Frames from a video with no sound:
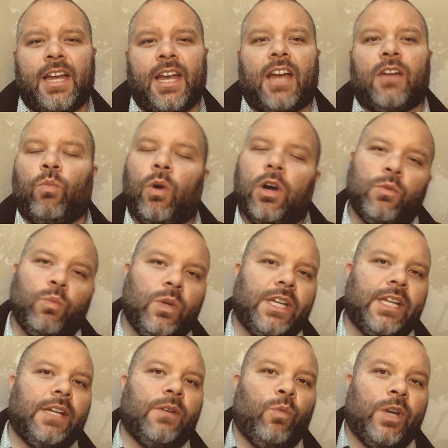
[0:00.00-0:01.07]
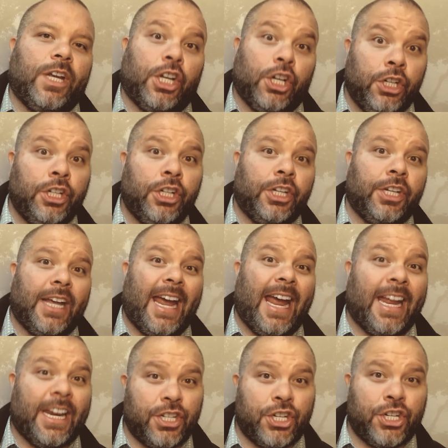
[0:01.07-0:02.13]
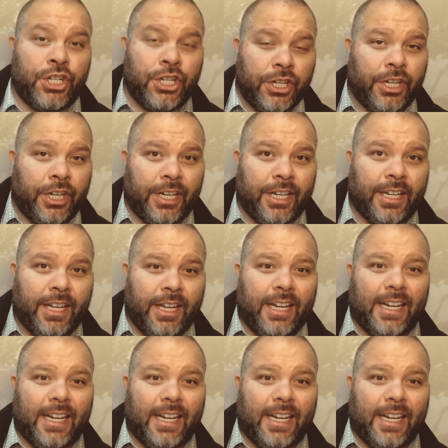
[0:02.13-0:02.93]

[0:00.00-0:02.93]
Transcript: and one we could and should